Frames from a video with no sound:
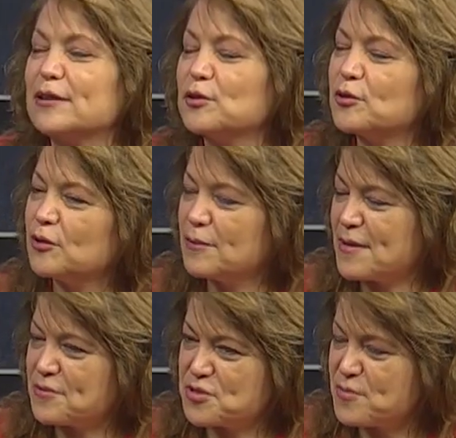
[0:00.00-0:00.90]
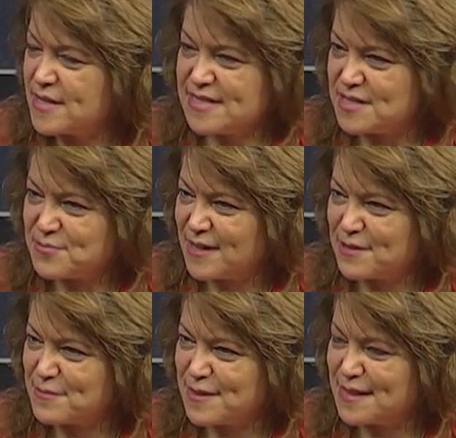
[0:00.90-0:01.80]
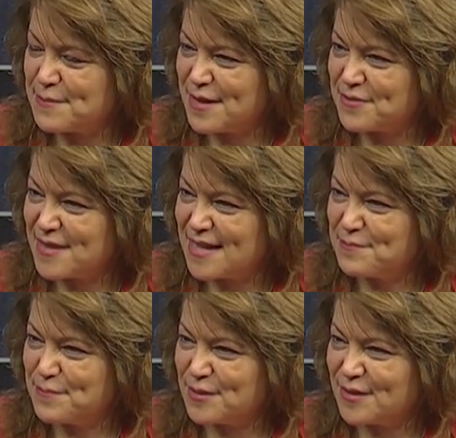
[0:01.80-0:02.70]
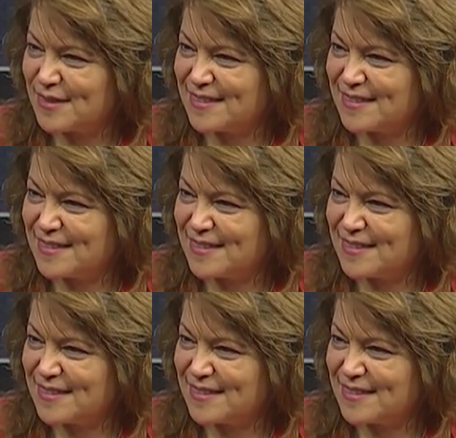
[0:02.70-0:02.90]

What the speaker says: to learn all about the 20s when I read about that book.